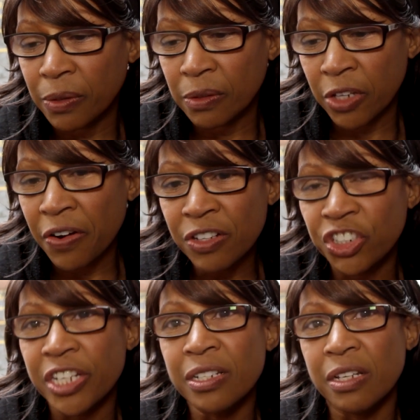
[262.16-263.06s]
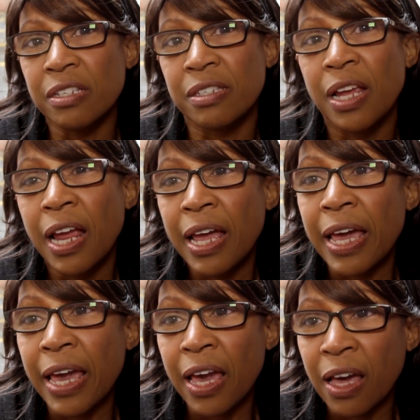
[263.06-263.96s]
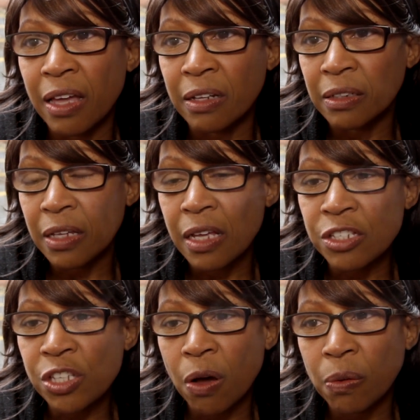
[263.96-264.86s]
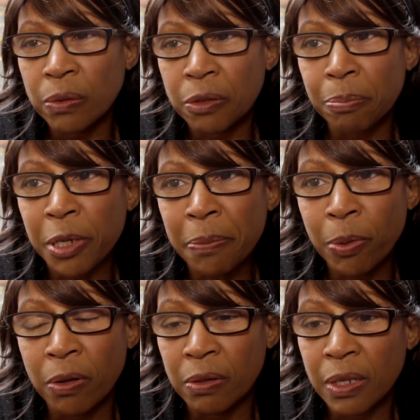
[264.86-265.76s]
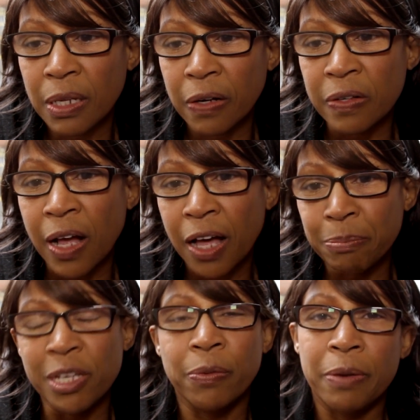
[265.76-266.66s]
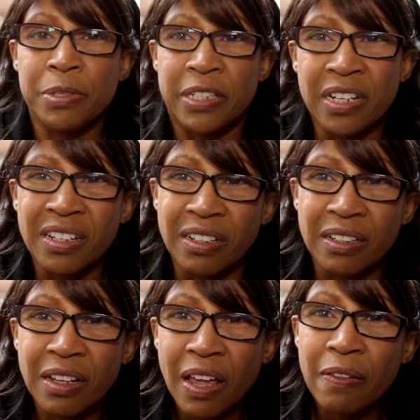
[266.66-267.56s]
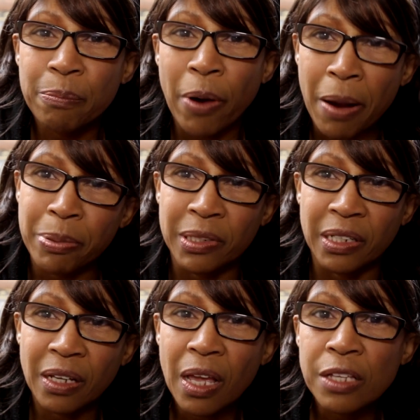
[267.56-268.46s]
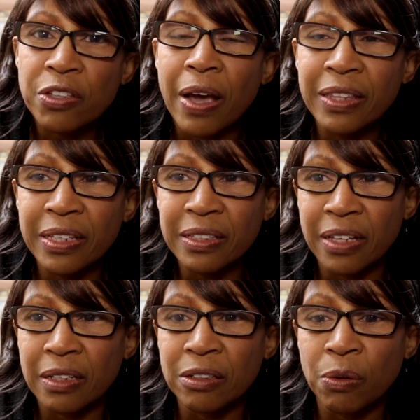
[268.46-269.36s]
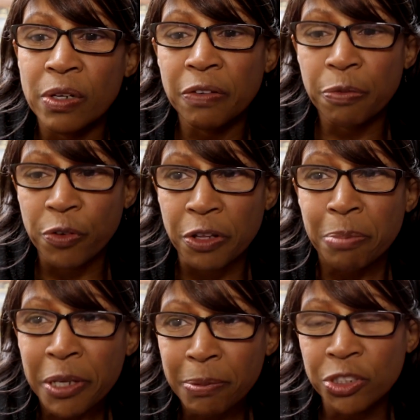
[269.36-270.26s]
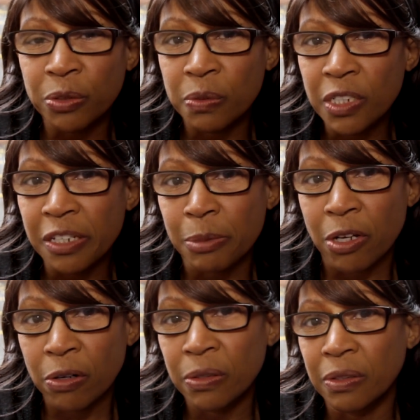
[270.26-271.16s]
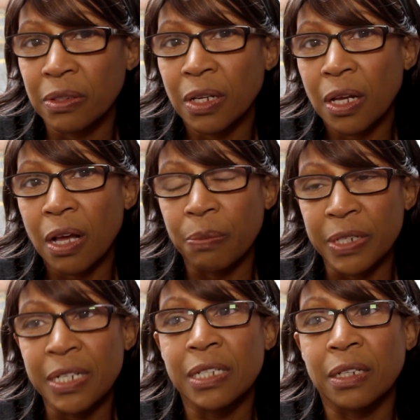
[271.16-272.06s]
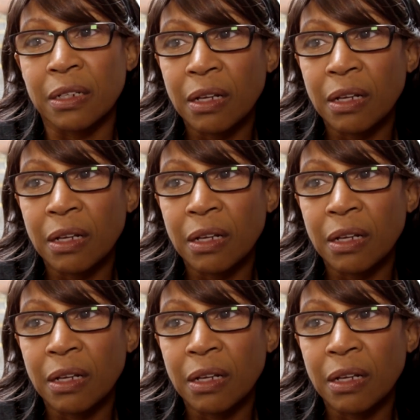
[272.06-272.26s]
their agendas, and so the people are not being represented properly. So I think that in order for the people to really be heard, we need to